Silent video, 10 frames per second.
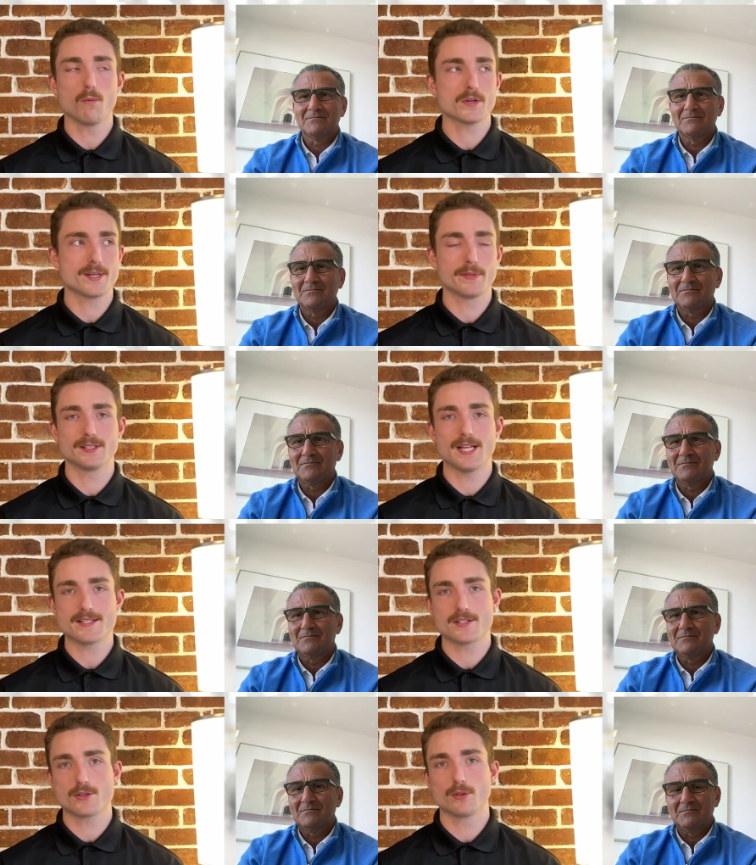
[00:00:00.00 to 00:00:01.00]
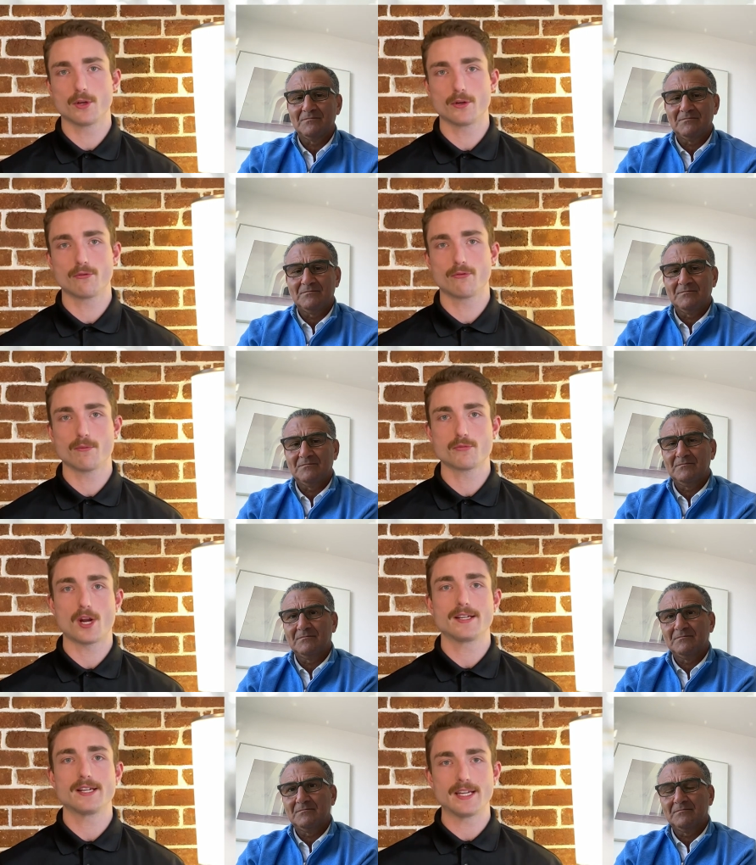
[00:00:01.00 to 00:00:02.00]
Speaker 1: were some of the lessons you learned from
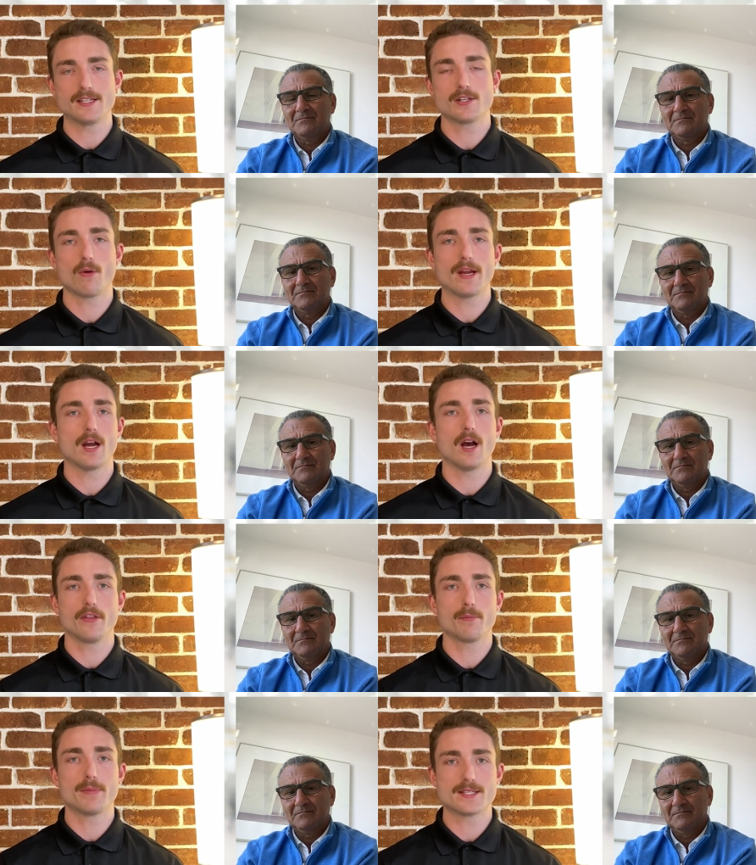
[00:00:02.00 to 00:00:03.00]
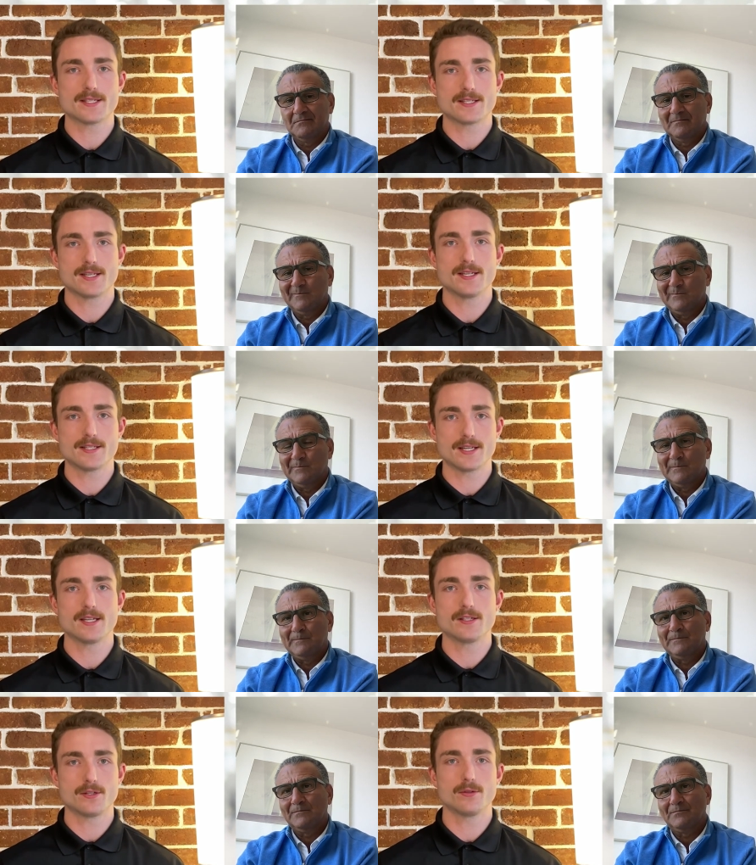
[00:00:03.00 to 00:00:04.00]
trying to integrate other businesses
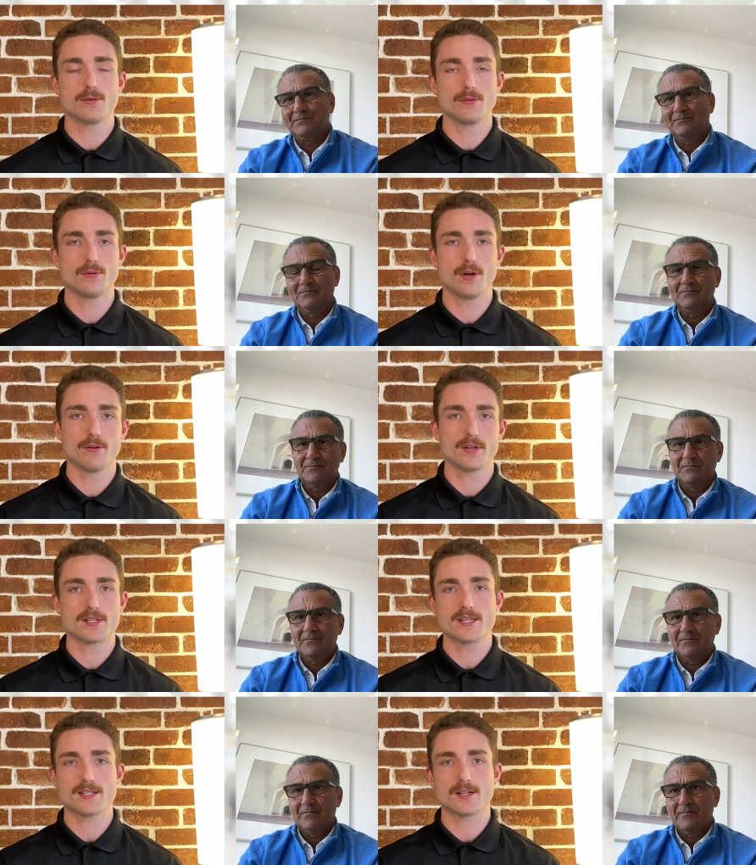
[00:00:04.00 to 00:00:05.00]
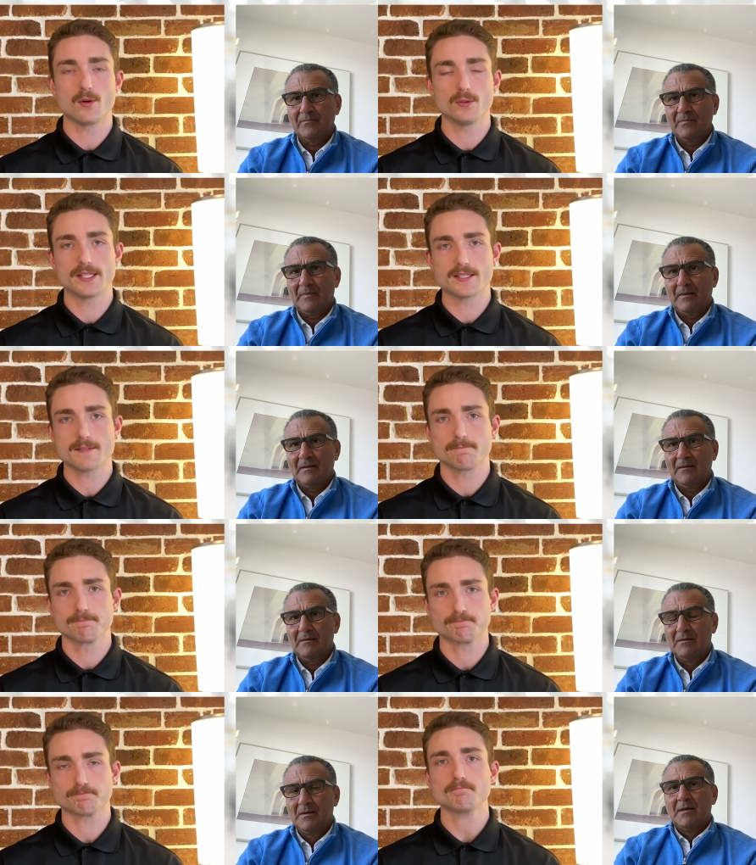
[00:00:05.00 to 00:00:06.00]
into your existing holdings?
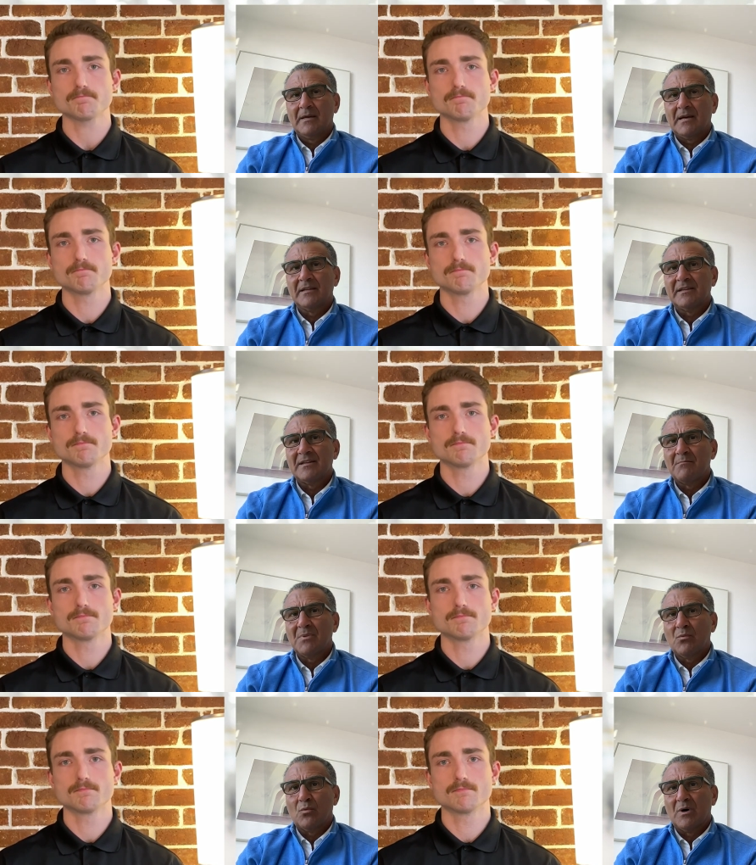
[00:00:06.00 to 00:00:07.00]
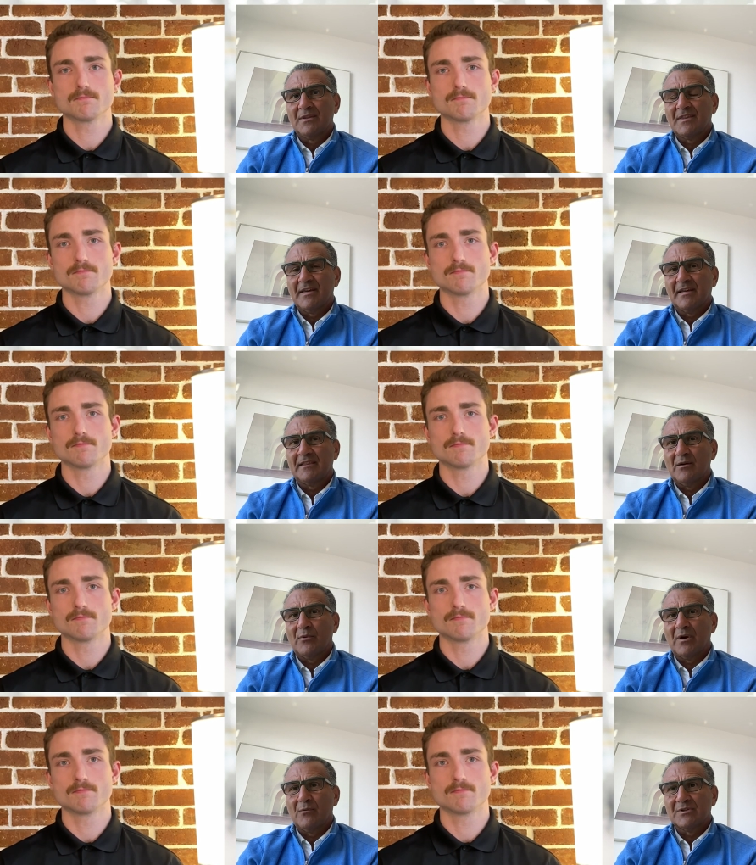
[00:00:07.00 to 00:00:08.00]
Speaker 2: Yeah, the number one thing that we
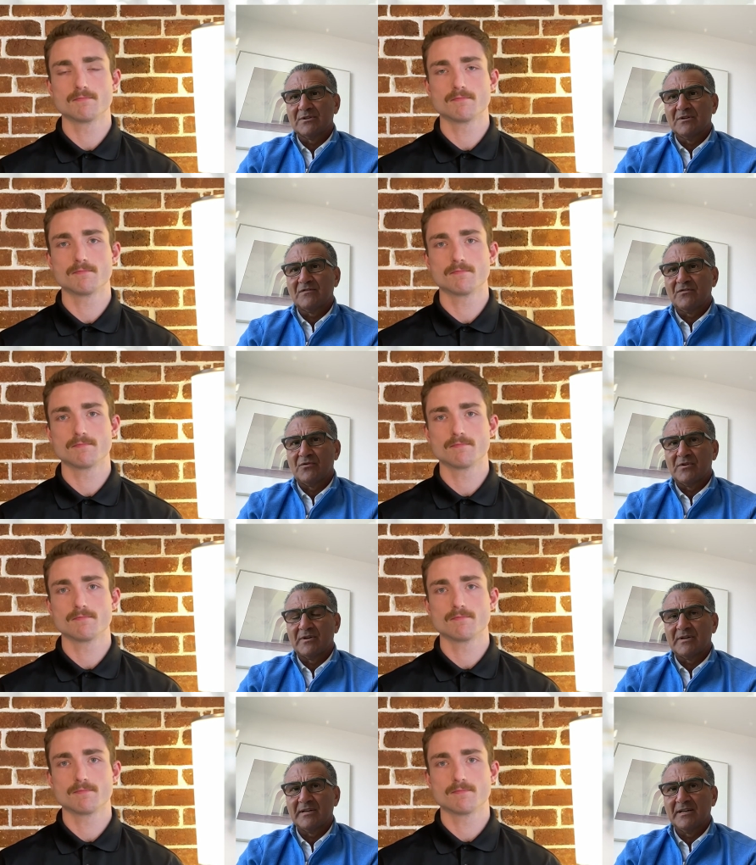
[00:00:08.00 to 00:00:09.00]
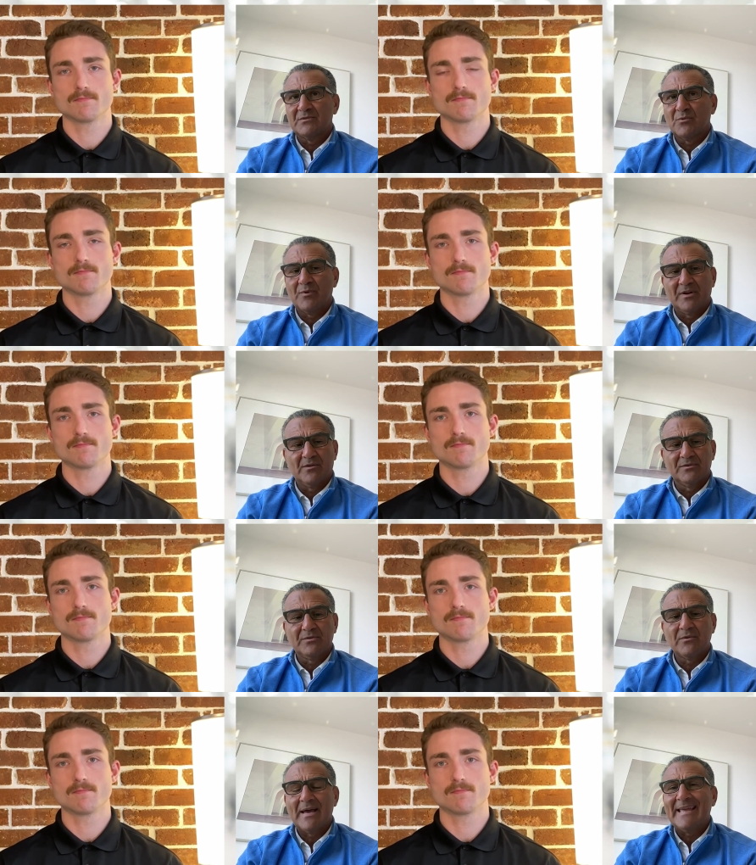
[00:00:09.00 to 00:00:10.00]
always look for is when we go to
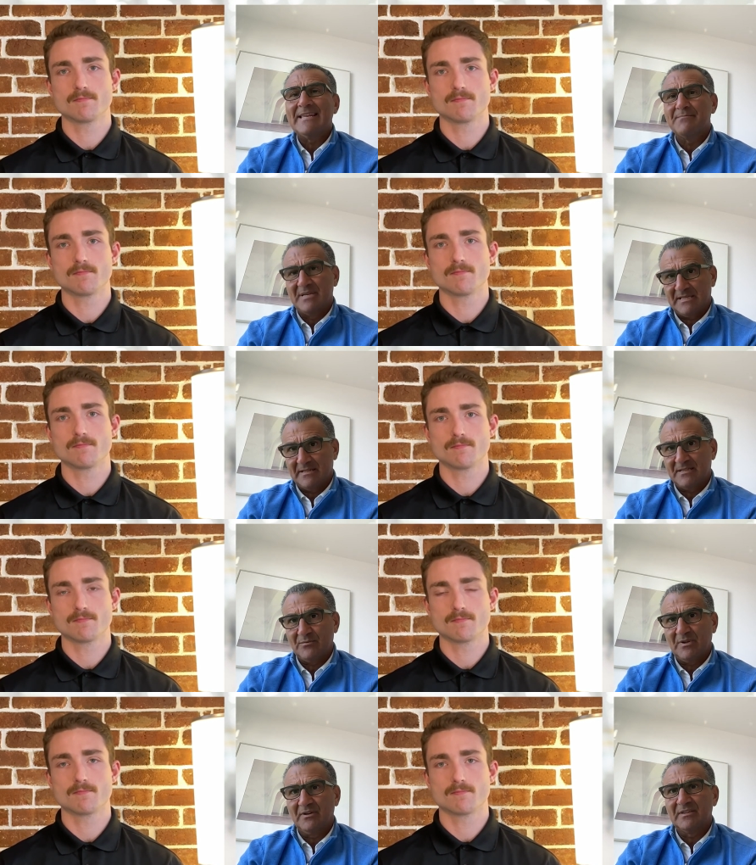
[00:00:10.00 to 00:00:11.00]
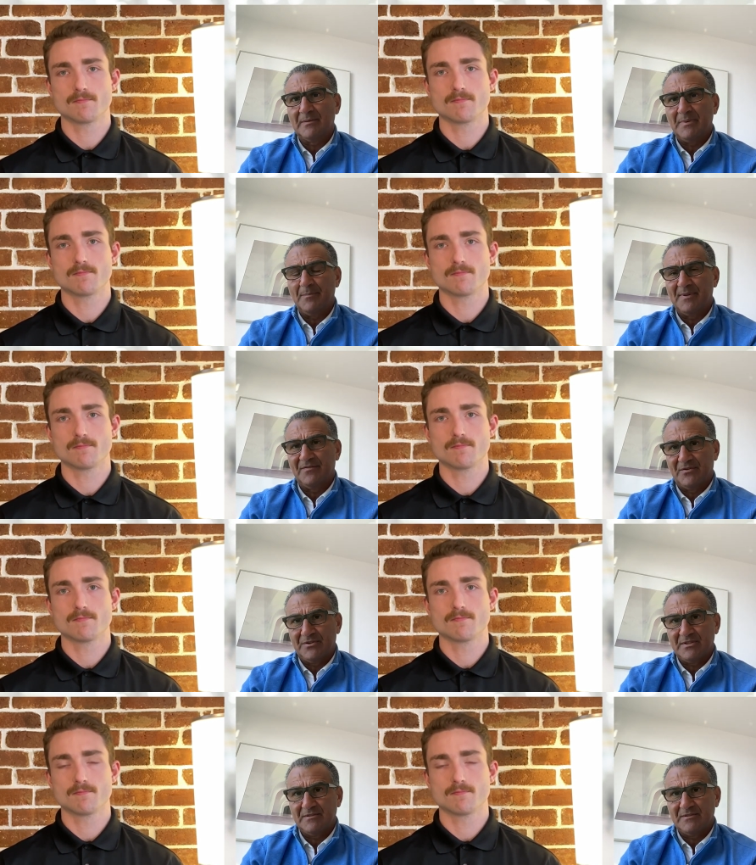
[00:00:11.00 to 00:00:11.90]
any business, we look at the people first.